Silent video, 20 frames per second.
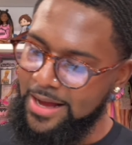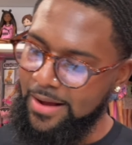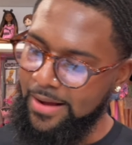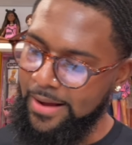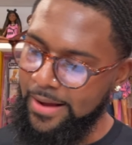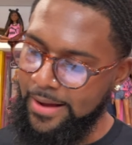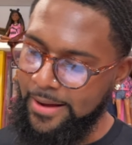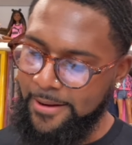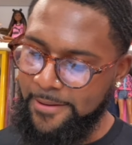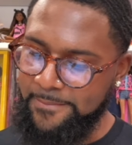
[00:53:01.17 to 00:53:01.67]

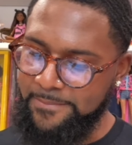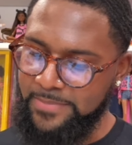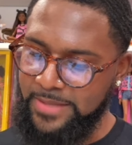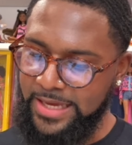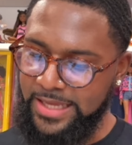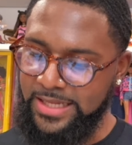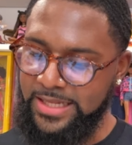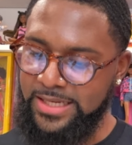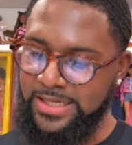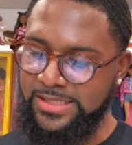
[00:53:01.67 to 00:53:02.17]
Um,
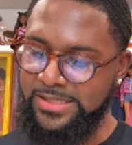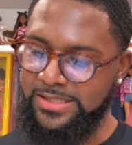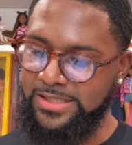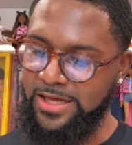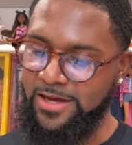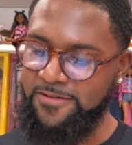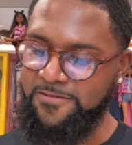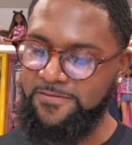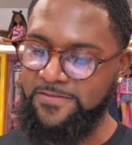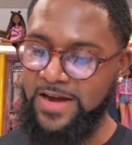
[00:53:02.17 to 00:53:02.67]
and then the
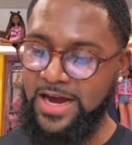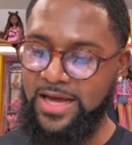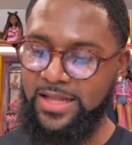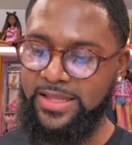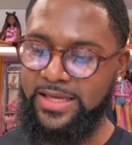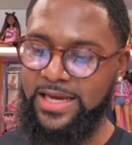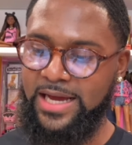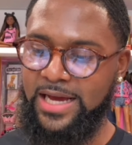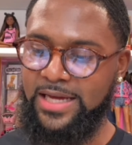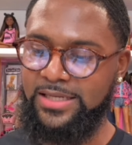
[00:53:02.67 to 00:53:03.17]
stuff
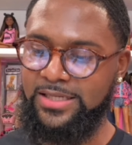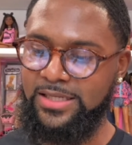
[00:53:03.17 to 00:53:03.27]
finally got